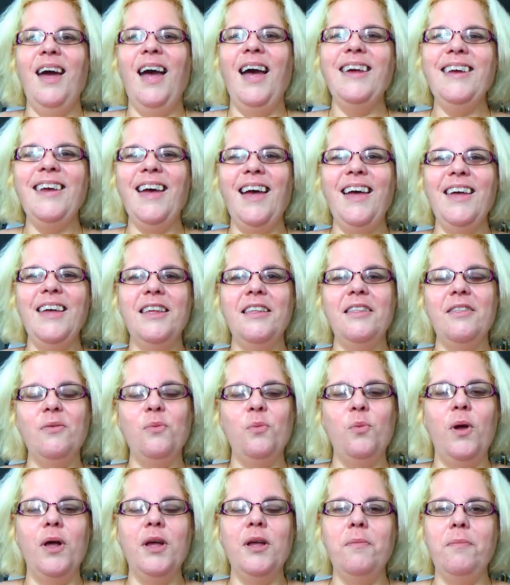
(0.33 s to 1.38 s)
Hi
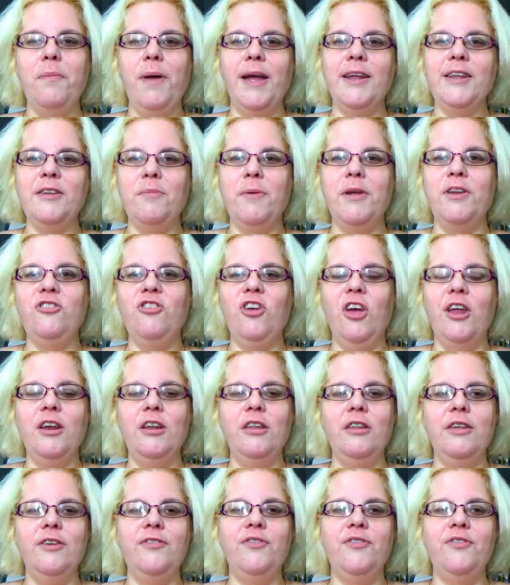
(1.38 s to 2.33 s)
guys, welcome back to my channel.